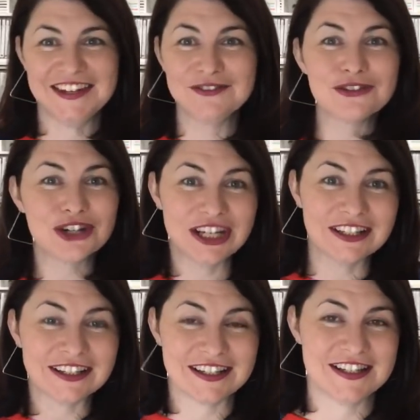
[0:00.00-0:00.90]
then
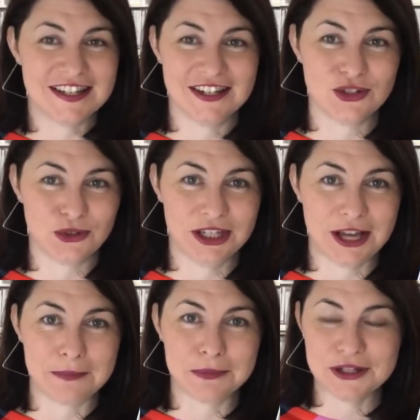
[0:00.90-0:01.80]
really consider
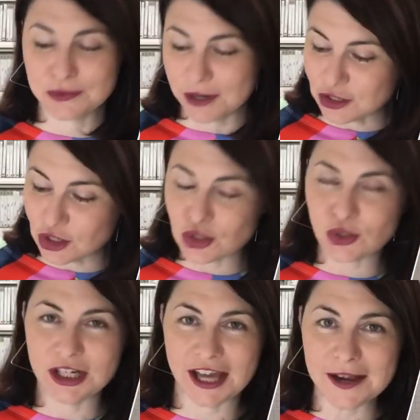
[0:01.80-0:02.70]
joining up because once you
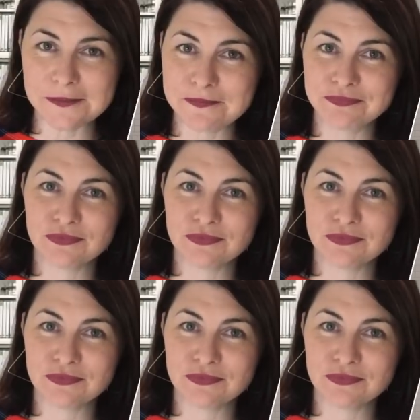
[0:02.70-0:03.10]
join up,